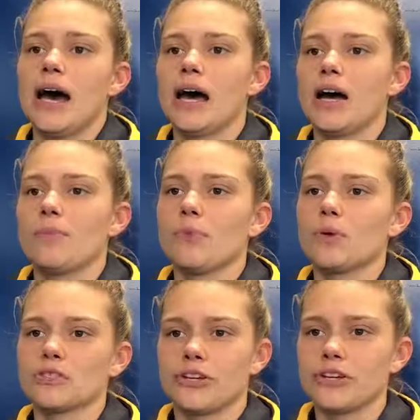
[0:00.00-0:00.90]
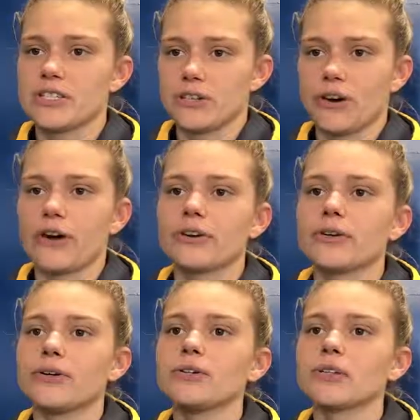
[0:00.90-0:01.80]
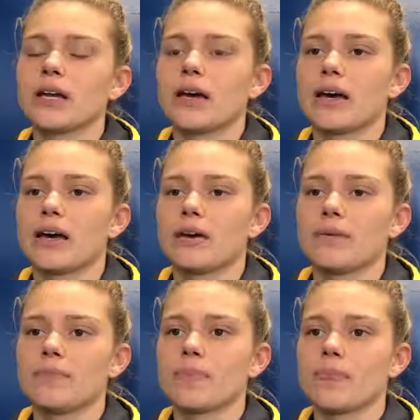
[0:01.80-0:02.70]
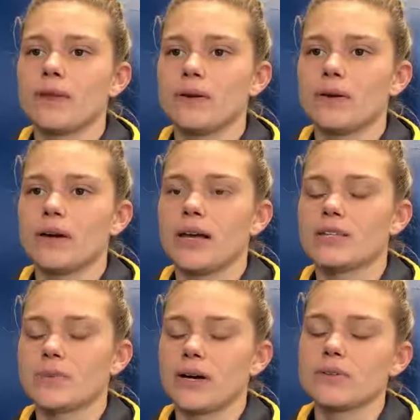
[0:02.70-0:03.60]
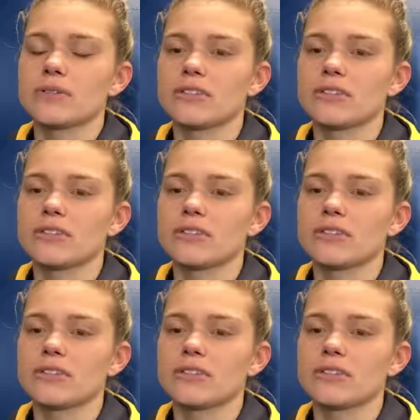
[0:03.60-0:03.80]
Also using the corridor as well.